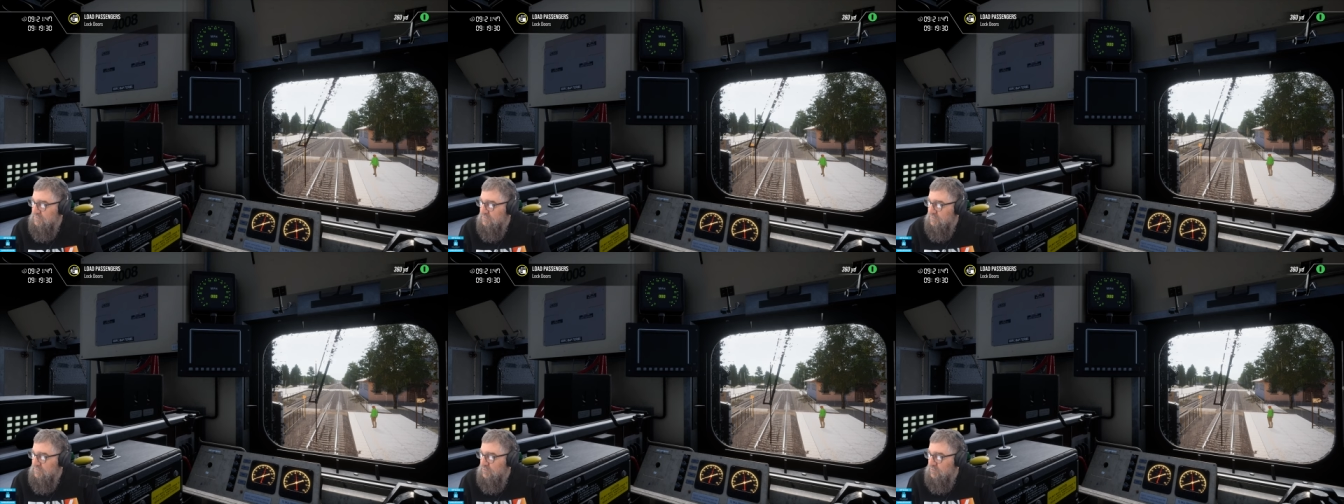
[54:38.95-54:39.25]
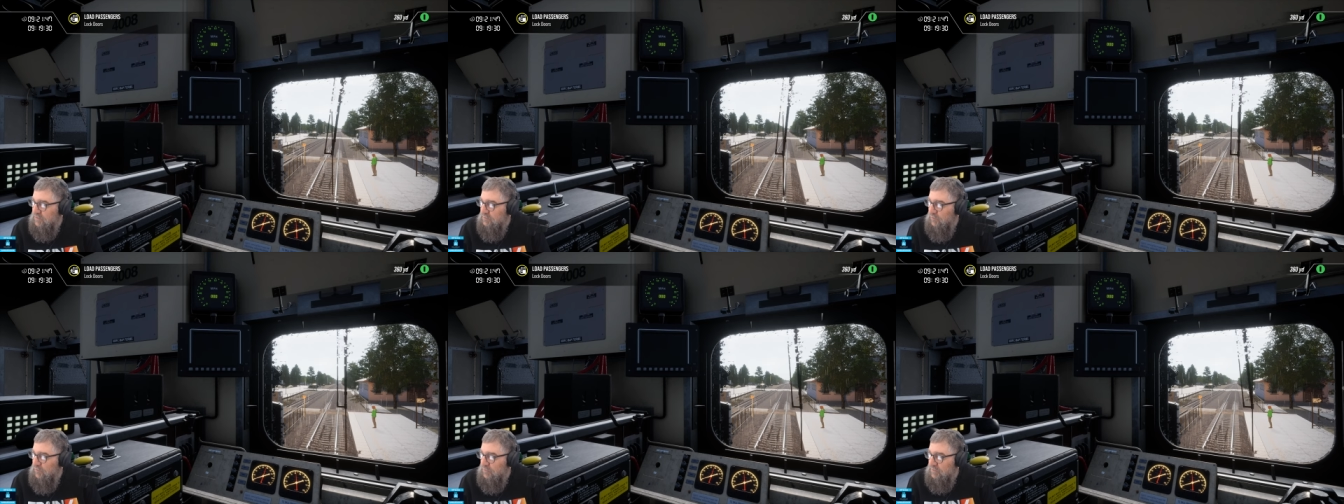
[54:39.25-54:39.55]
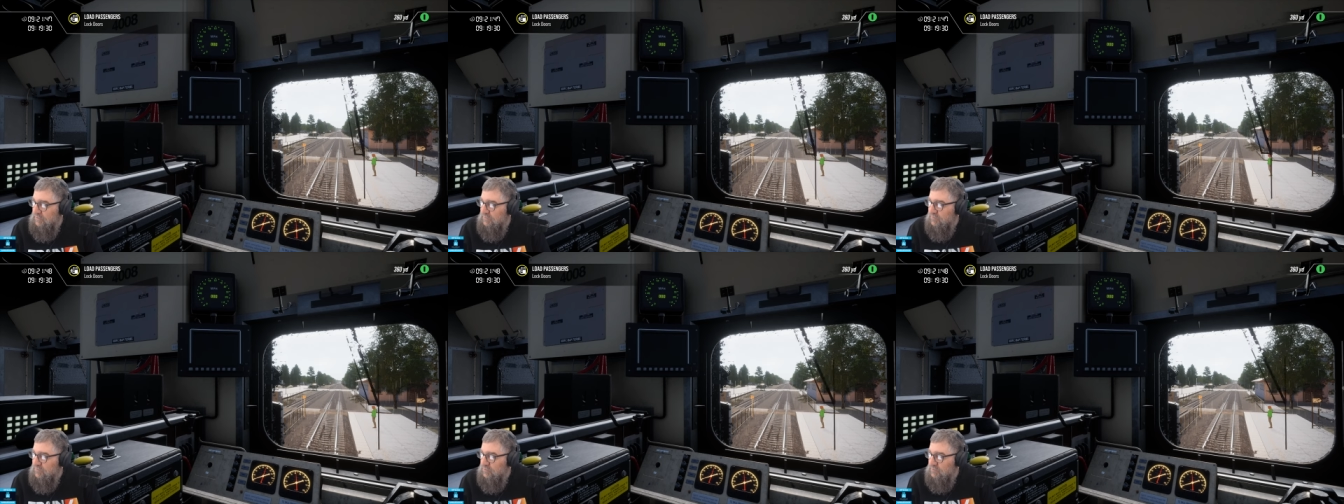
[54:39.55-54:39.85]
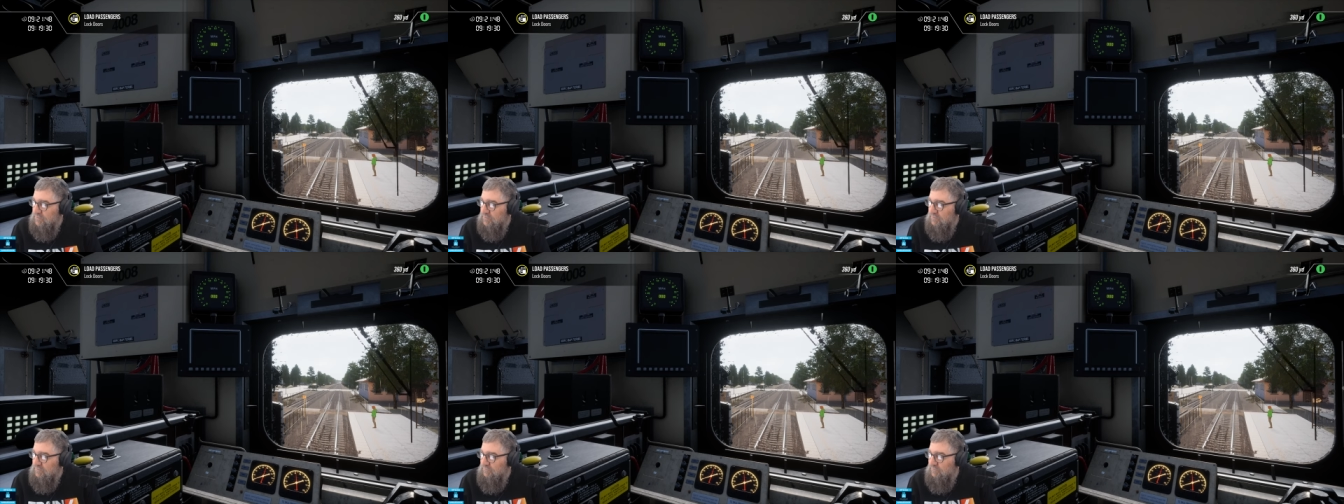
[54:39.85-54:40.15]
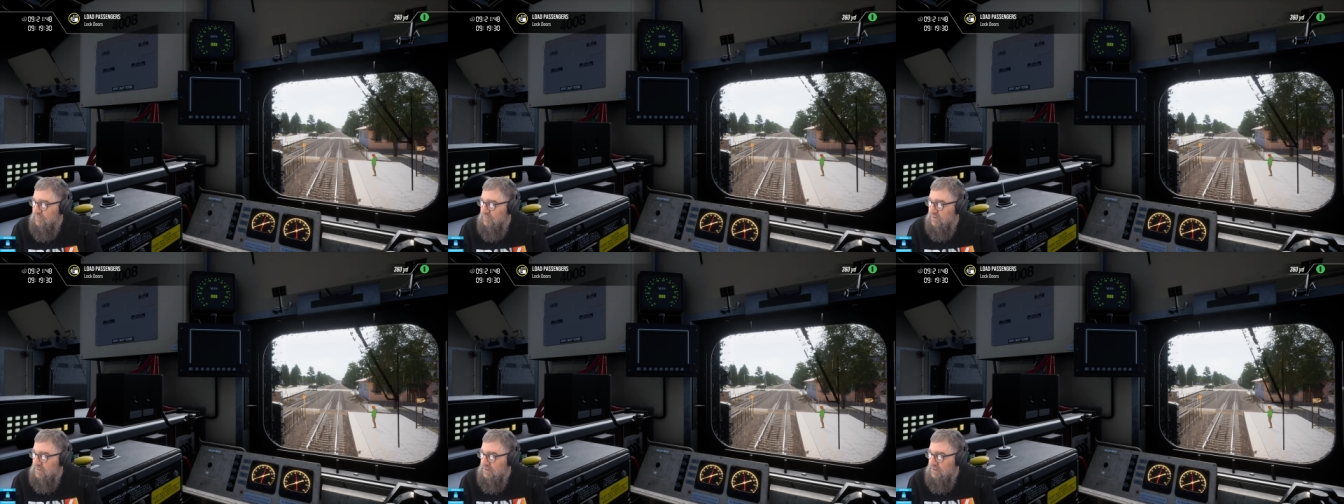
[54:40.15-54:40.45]
locomotives on
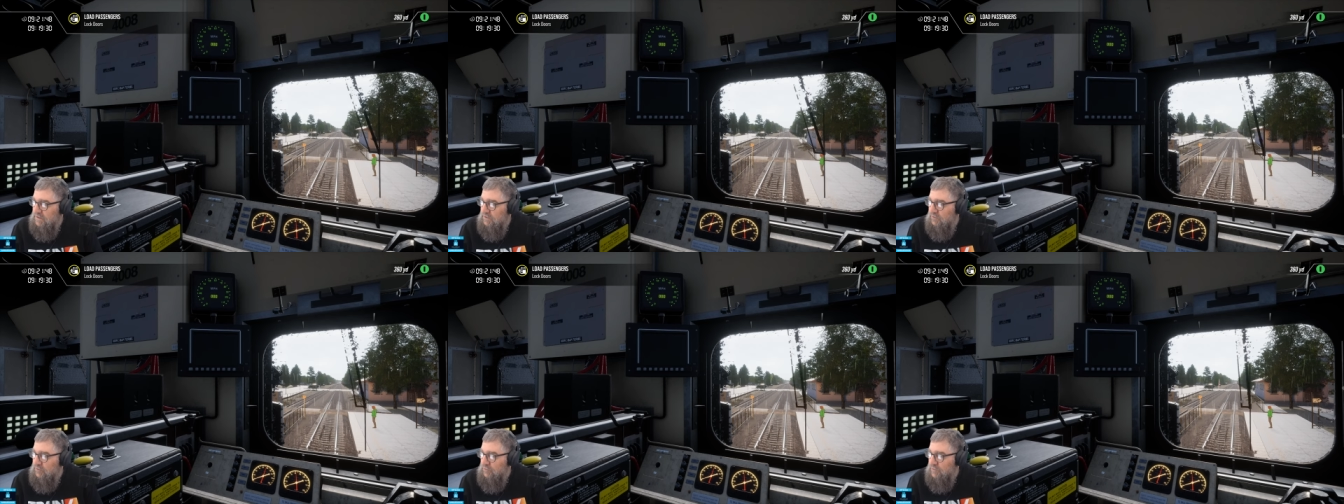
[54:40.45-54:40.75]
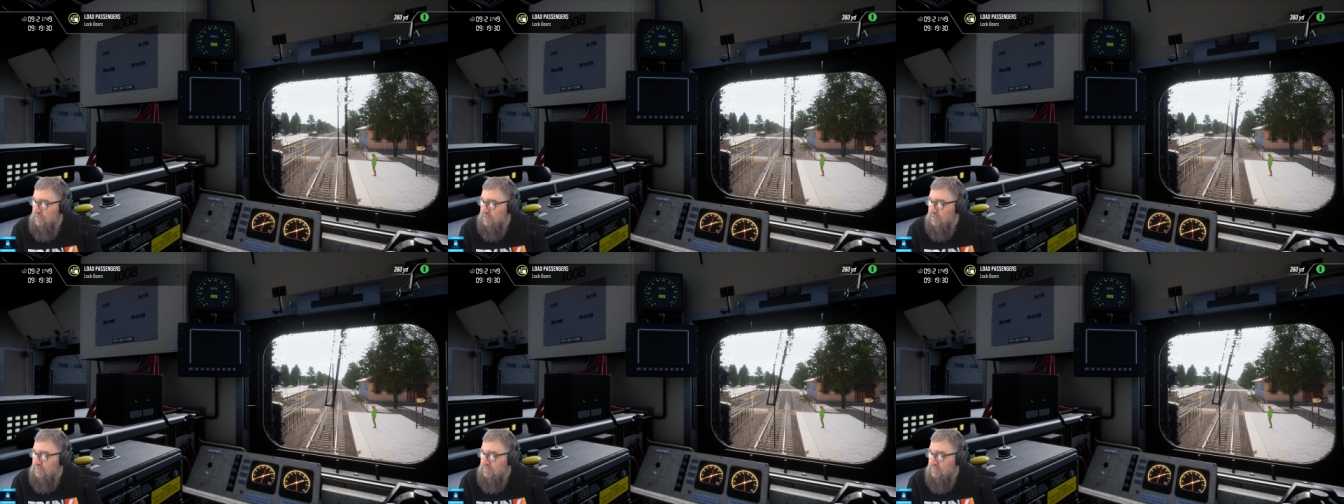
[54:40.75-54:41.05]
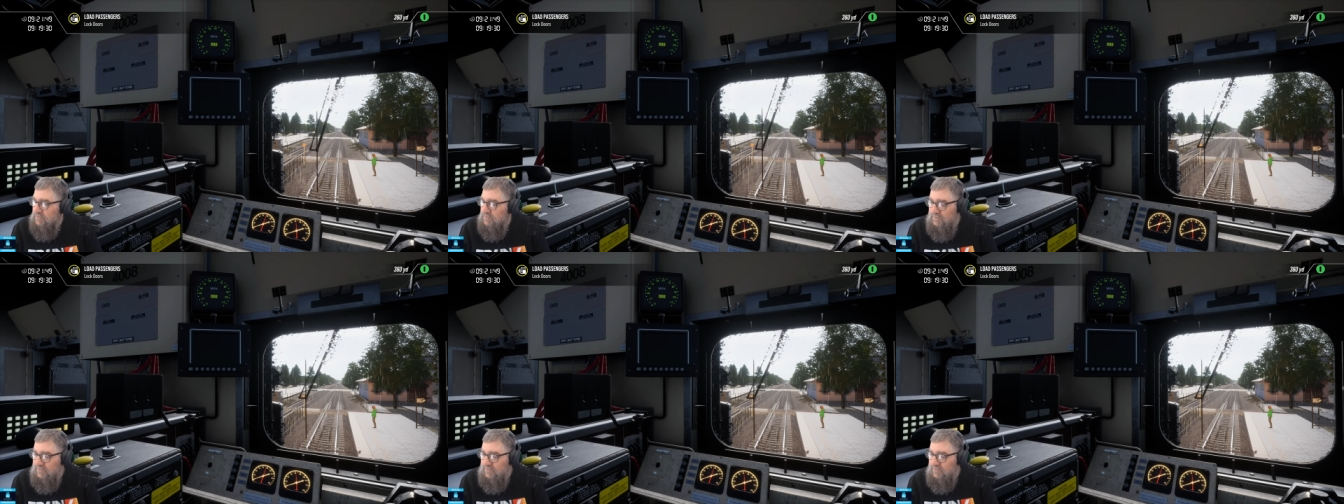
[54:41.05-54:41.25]
for Clear Creek.